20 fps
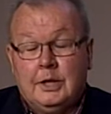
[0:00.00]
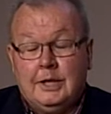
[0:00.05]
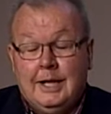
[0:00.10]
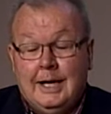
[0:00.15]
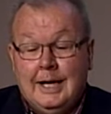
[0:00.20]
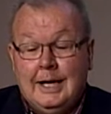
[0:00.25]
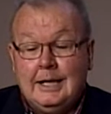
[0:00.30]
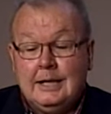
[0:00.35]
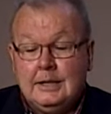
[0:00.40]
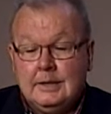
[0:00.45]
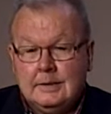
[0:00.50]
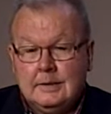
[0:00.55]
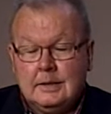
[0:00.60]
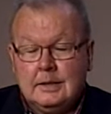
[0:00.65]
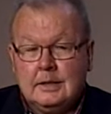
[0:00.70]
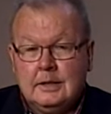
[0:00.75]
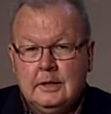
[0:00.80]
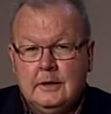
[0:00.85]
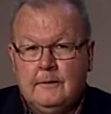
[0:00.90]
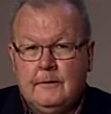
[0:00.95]
It had its
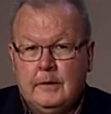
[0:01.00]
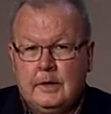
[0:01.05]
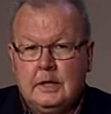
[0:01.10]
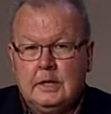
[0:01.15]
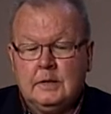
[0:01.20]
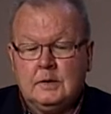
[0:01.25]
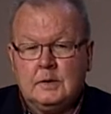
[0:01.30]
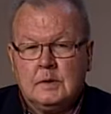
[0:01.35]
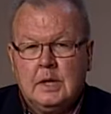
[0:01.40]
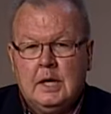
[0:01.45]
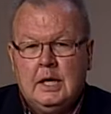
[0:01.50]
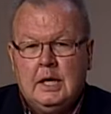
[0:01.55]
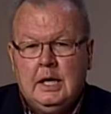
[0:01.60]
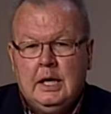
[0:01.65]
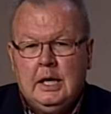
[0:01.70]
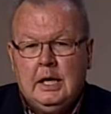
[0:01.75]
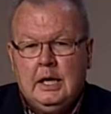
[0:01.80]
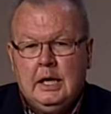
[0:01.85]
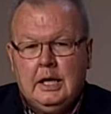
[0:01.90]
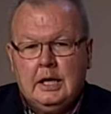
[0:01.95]
significance.
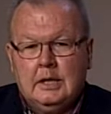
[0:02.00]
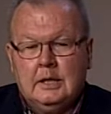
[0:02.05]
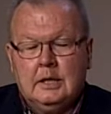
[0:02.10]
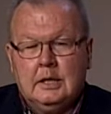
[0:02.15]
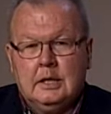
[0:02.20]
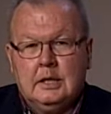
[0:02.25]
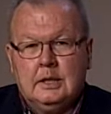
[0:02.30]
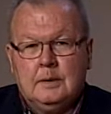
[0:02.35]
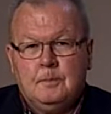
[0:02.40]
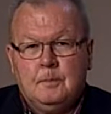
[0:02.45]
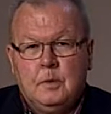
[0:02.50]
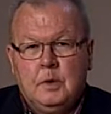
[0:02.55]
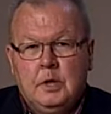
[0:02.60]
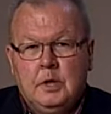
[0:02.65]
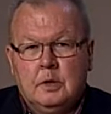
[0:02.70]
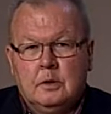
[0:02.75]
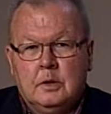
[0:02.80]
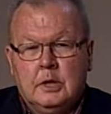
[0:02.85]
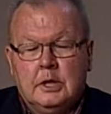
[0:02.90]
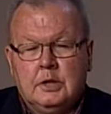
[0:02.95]
And
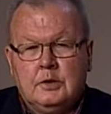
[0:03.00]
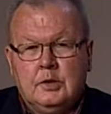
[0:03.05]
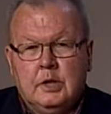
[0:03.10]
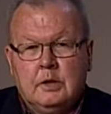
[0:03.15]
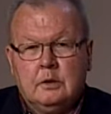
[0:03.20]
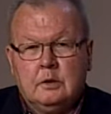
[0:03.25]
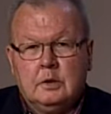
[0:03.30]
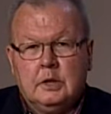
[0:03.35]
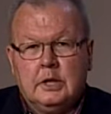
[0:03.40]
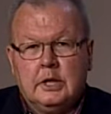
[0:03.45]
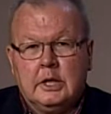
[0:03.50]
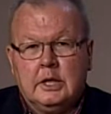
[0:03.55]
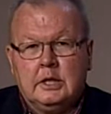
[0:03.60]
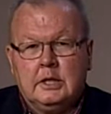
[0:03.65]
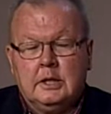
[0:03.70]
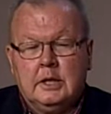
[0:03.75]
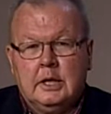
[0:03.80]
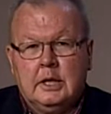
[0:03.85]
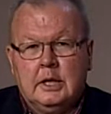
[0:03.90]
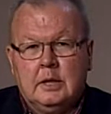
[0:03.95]
here, General
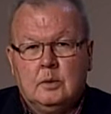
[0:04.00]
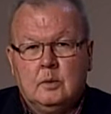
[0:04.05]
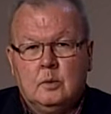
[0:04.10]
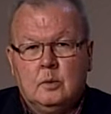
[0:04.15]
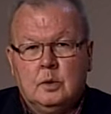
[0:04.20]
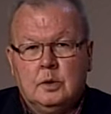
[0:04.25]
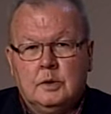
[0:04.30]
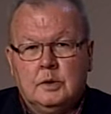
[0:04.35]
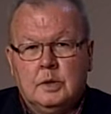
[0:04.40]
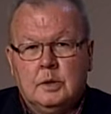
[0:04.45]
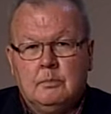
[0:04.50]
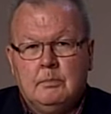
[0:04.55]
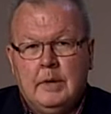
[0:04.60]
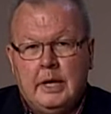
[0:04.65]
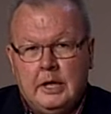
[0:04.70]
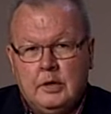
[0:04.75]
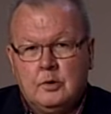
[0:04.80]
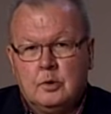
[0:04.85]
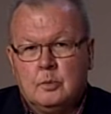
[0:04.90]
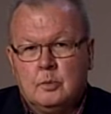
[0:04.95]
Liggett was a
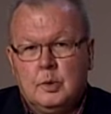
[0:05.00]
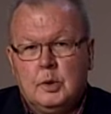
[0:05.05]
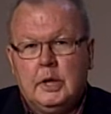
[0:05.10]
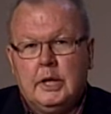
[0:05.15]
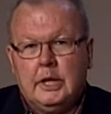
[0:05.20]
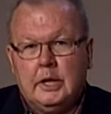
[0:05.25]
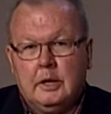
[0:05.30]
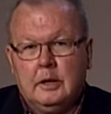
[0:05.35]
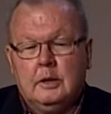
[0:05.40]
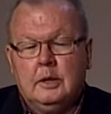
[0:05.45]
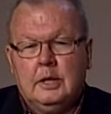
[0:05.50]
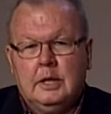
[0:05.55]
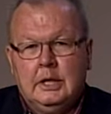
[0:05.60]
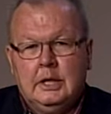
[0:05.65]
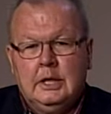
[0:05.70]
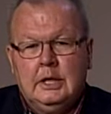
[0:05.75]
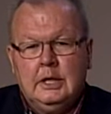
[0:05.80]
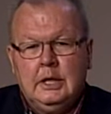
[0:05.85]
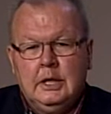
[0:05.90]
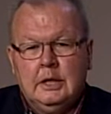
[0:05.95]
major player
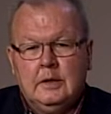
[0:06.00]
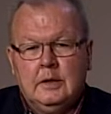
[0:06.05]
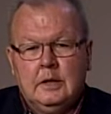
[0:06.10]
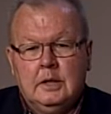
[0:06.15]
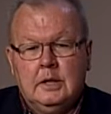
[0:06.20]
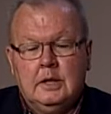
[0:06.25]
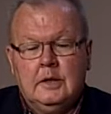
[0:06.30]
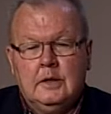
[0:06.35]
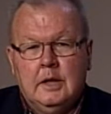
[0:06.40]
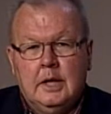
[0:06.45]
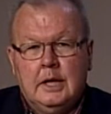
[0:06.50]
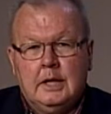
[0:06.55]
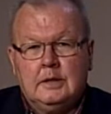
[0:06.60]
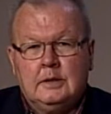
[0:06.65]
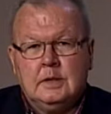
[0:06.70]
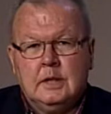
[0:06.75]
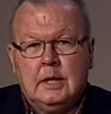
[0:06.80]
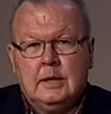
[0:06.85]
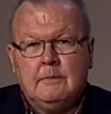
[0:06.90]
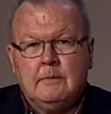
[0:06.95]
in, in
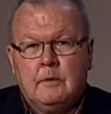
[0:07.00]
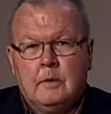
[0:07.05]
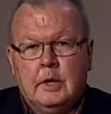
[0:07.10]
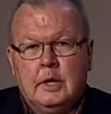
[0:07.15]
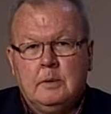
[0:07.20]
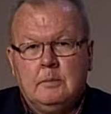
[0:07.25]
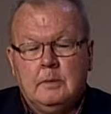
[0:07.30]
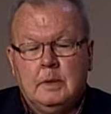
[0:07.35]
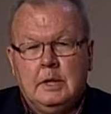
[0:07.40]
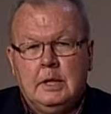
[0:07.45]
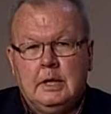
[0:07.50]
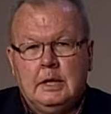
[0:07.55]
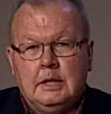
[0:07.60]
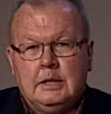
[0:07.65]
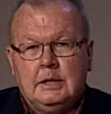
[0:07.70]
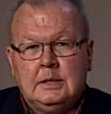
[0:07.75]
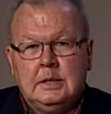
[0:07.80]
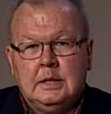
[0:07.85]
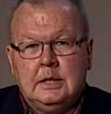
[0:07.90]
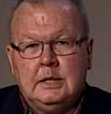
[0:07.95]
that time frame
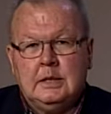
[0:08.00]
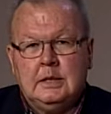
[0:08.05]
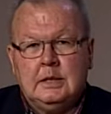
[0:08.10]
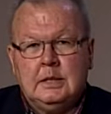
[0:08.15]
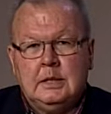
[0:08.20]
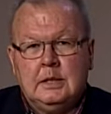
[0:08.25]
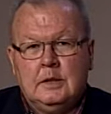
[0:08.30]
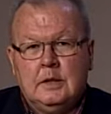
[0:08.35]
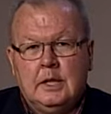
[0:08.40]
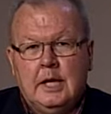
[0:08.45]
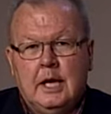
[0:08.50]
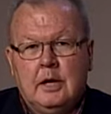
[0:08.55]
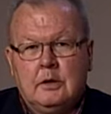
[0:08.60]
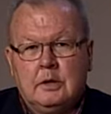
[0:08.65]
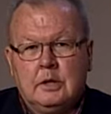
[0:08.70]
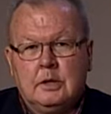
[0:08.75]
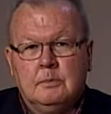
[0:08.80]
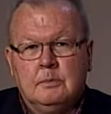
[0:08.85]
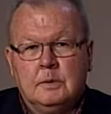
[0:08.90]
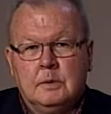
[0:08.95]
and uh, in the
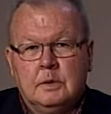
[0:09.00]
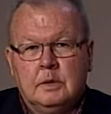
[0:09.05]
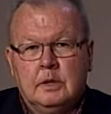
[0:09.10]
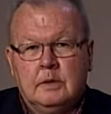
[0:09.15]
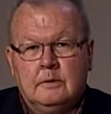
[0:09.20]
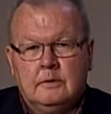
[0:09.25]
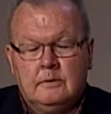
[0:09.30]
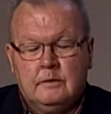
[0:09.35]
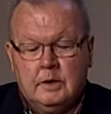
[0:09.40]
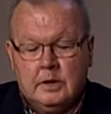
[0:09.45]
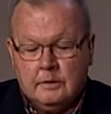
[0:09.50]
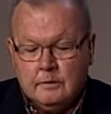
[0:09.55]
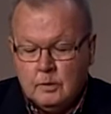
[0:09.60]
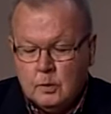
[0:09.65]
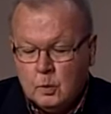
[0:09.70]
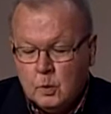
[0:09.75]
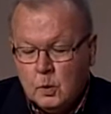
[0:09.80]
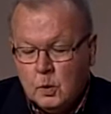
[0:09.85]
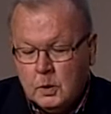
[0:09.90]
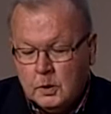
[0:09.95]
outcomes of, of
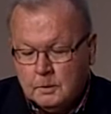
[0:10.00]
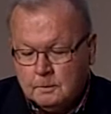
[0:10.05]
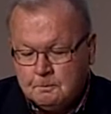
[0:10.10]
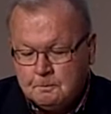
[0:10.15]
the war.